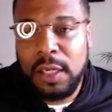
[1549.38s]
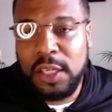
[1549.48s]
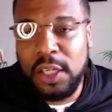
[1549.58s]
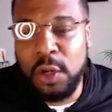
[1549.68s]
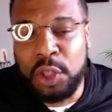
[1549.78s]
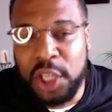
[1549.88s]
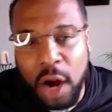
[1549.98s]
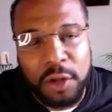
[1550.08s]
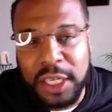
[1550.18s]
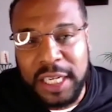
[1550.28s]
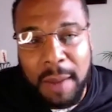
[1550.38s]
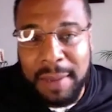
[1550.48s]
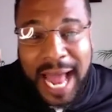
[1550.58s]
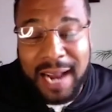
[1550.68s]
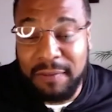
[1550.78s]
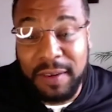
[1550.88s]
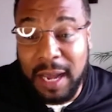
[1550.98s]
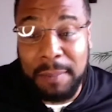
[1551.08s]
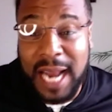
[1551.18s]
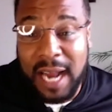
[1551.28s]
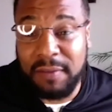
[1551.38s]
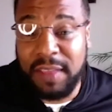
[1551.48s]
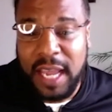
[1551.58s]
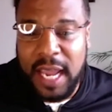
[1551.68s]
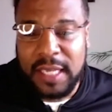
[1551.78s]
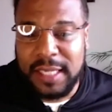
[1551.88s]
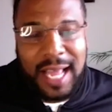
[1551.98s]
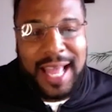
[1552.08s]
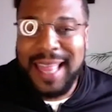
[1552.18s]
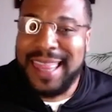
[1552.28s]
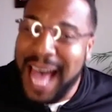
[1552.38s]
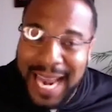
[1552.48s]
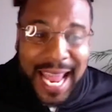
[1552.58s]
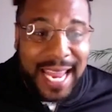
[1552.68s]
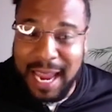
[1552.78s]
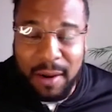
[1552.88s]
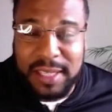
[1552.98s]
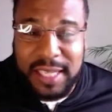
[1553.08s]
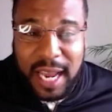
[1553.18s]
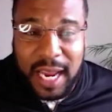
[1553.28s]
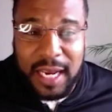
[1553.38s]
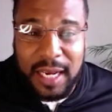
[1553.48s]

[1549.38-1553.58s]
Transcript: New Jersey coming out of the East, that ain't guaranteed.